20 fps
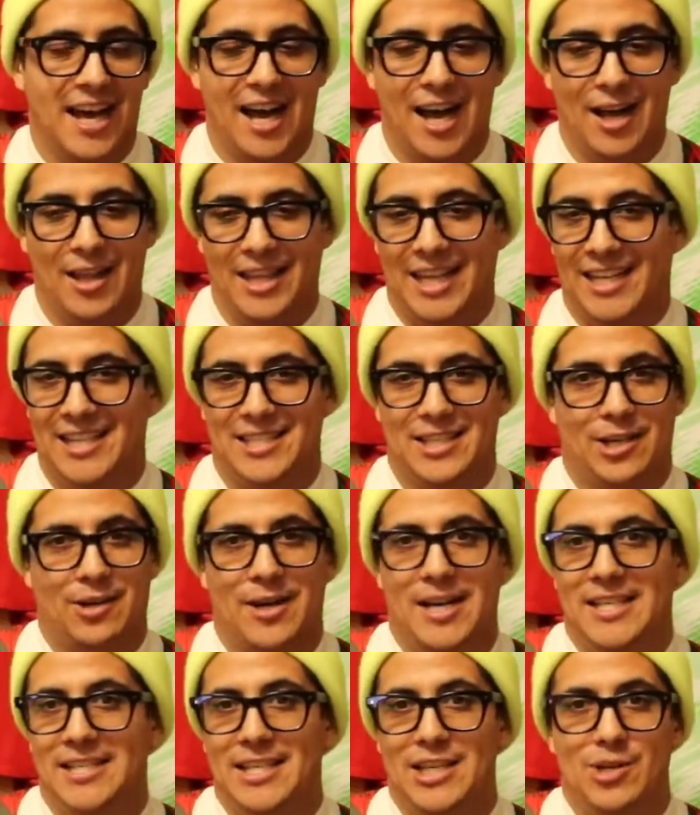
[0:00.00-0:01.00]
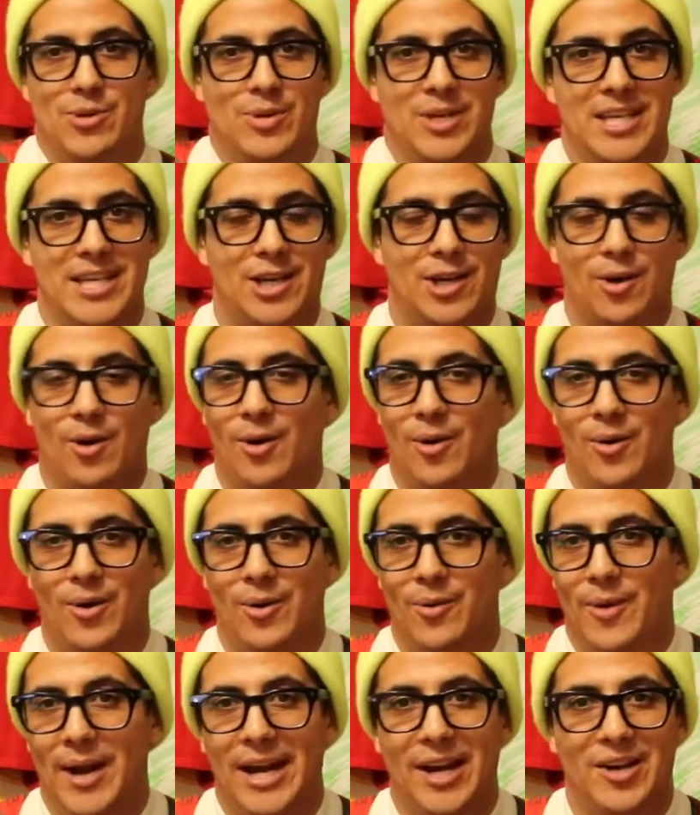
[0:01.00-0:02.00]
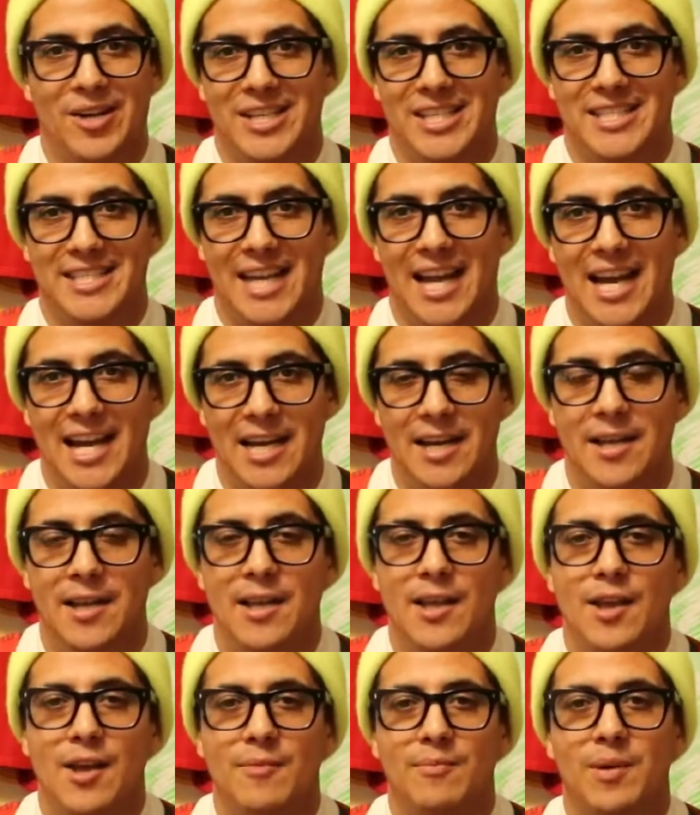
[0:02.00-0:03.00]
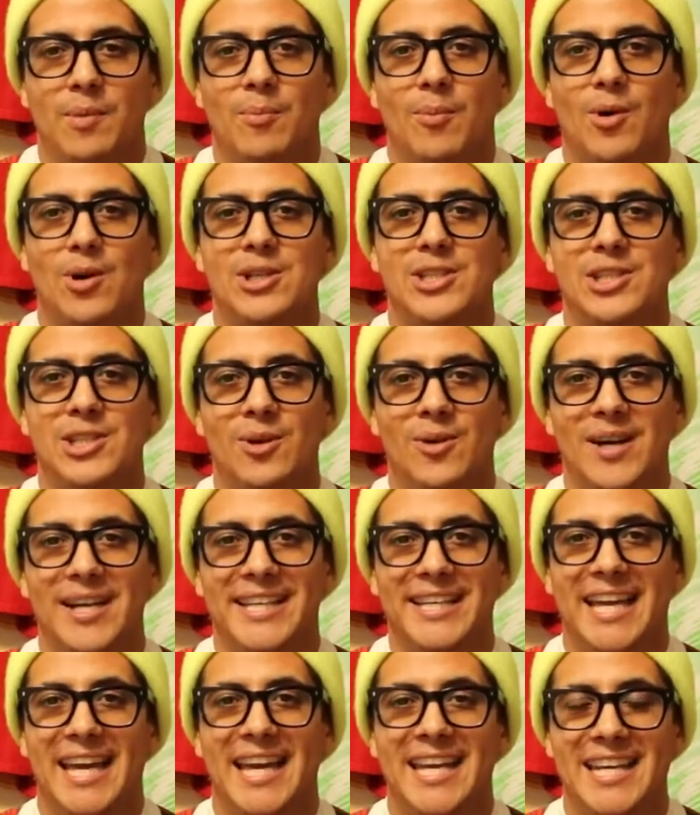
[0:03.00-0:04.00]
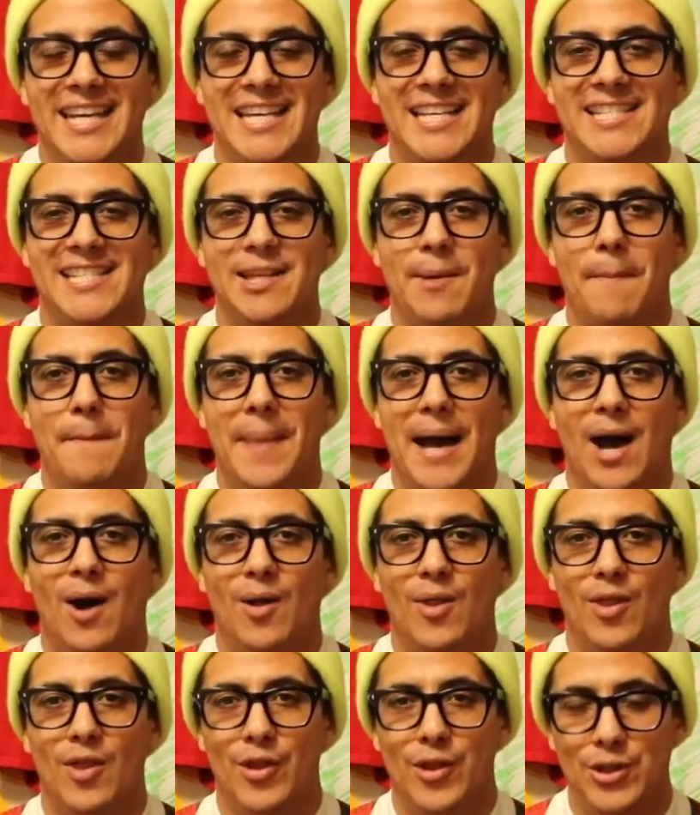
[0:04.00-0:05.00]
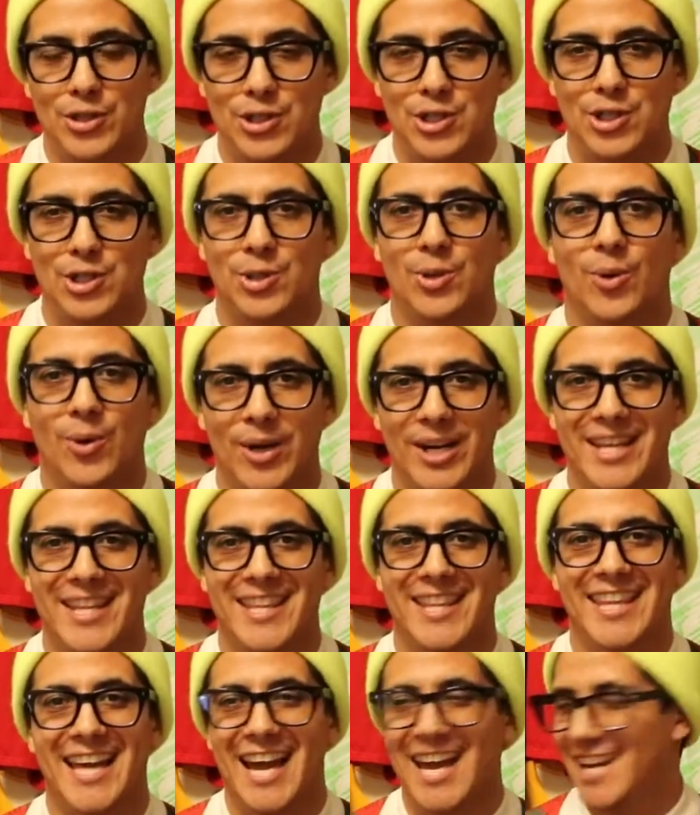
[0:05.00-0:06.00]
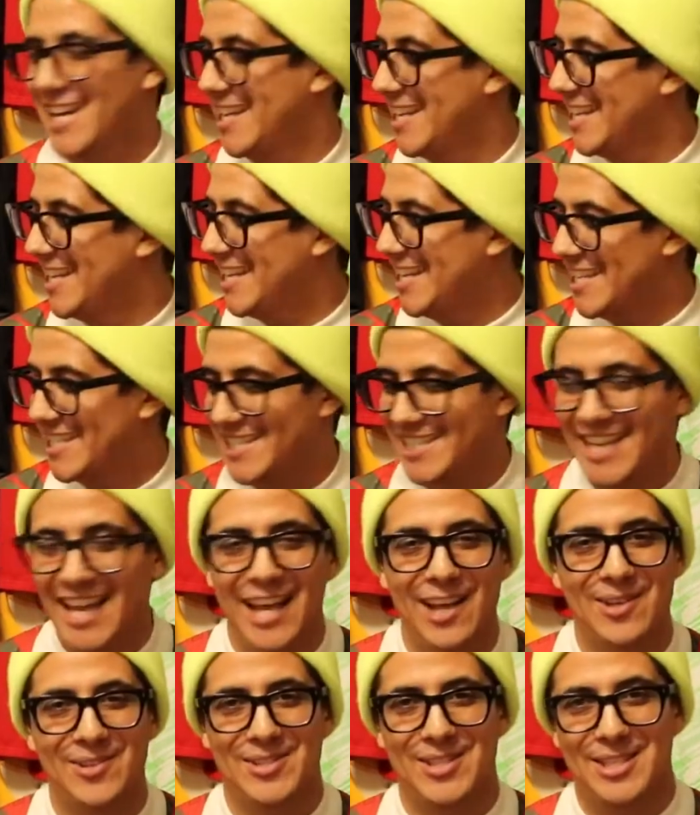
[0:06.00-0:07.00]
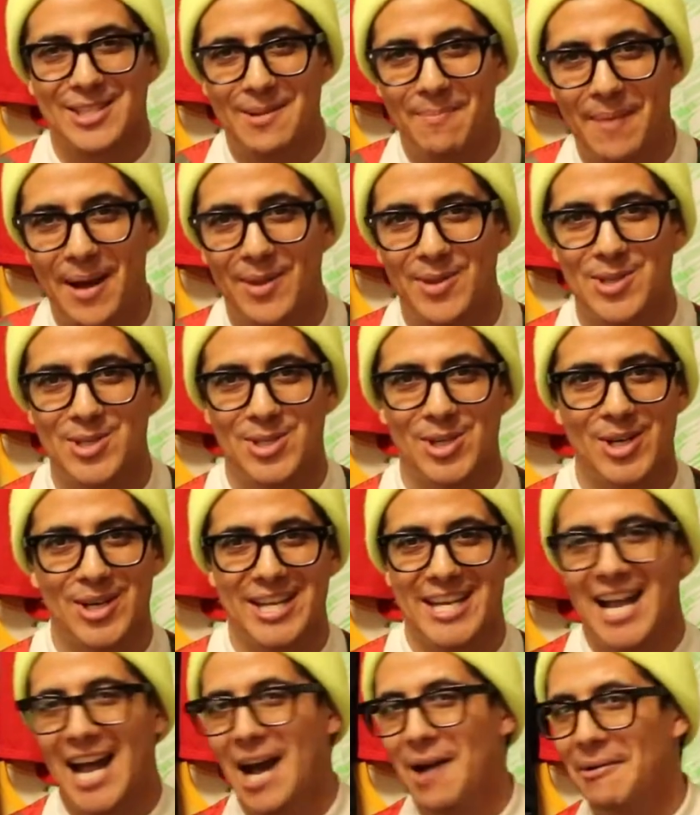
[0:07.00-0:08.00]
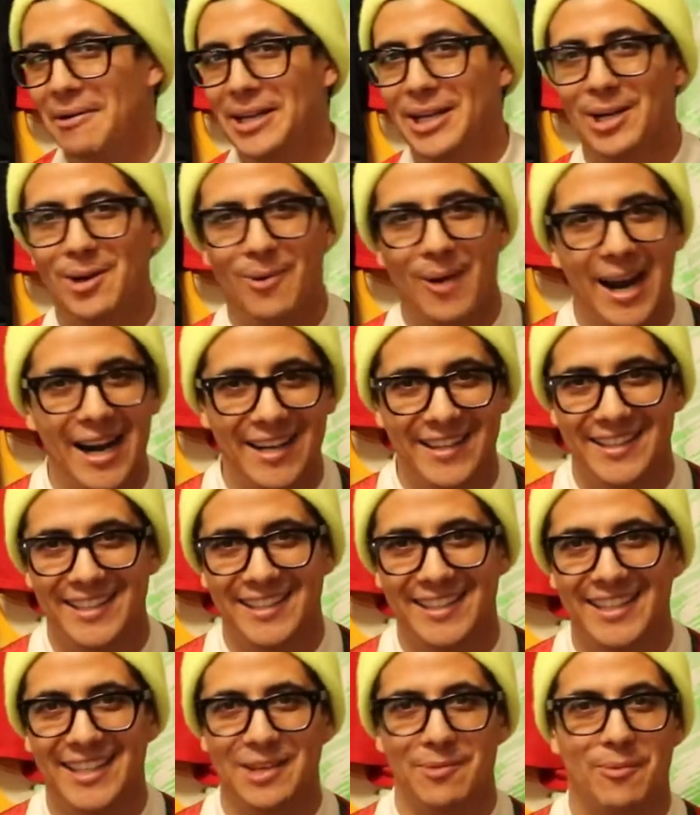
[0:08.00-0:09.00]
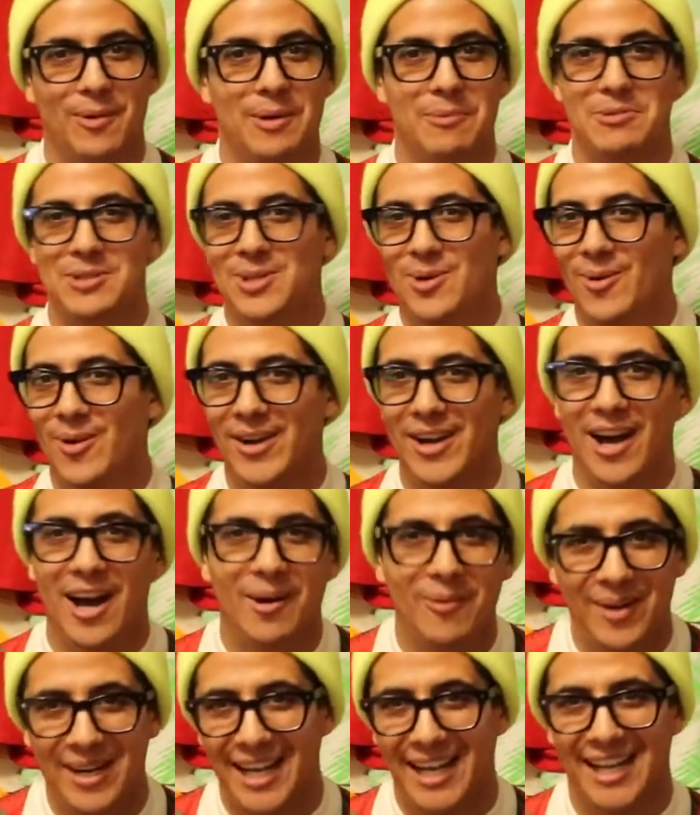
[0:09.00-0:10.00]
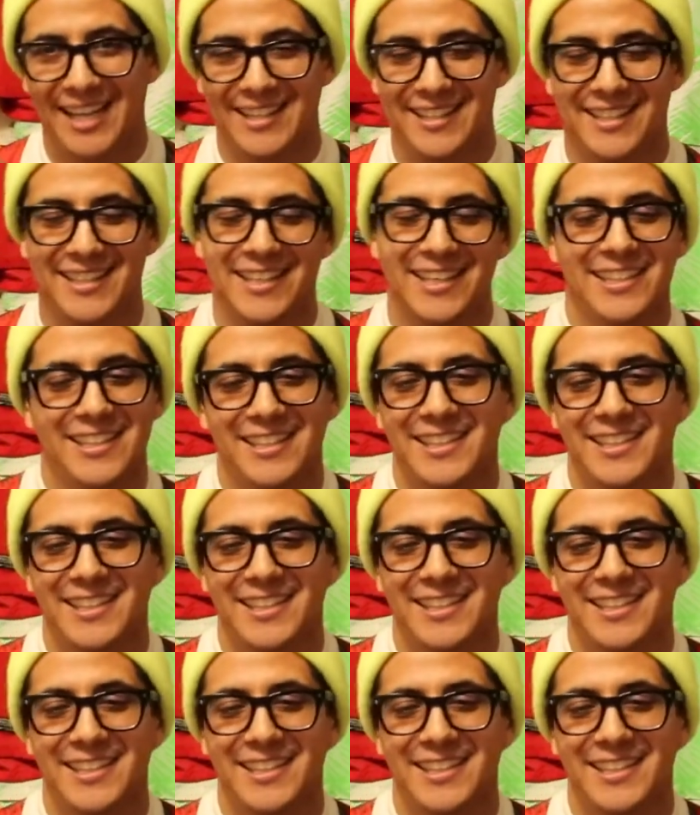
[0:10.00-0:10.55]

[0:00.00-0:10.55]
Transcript: like it's a crazy, unique, or rare design, but more so, again, it's about the story that it tells. It's about the journey, how I acquired the kit, what was going on when I got the kit.